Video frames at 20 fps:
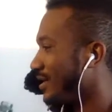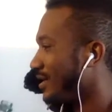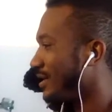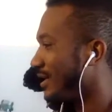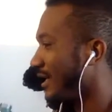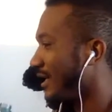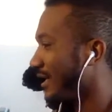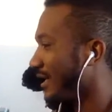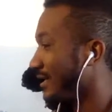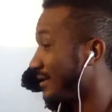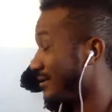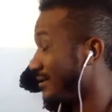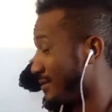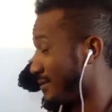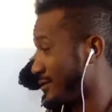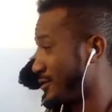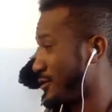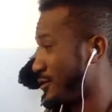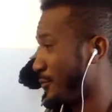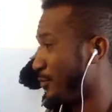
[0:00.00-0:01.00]
and
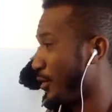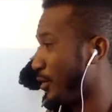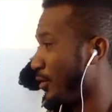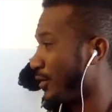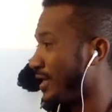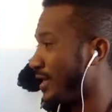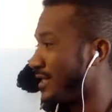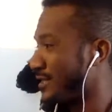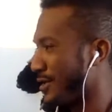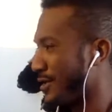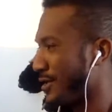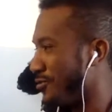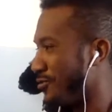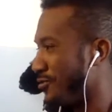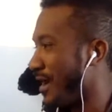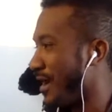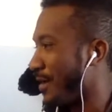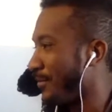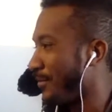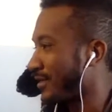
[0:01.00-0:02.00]
Chipotle is owned
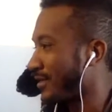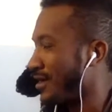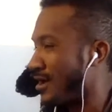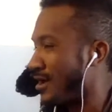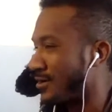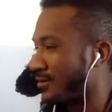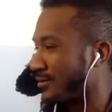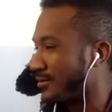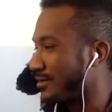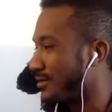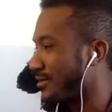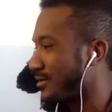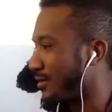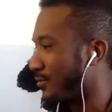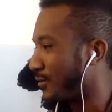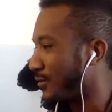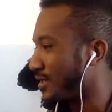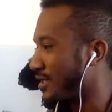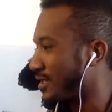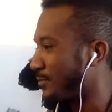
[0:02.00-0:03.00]
by McDonald's, the
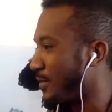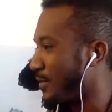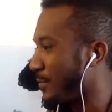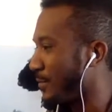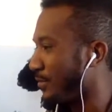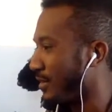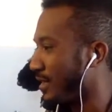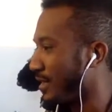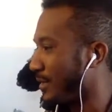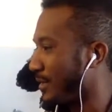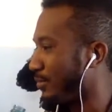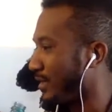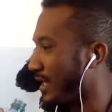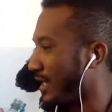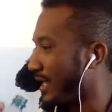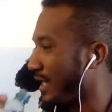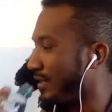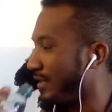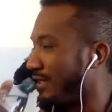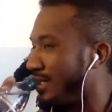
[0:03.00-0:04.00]
richest people on the
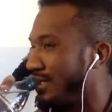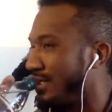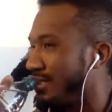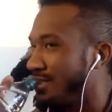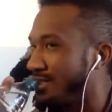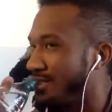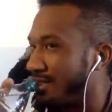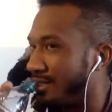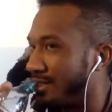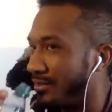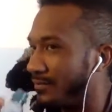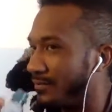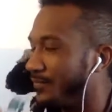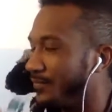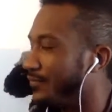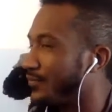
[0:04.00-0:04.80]
planet. So,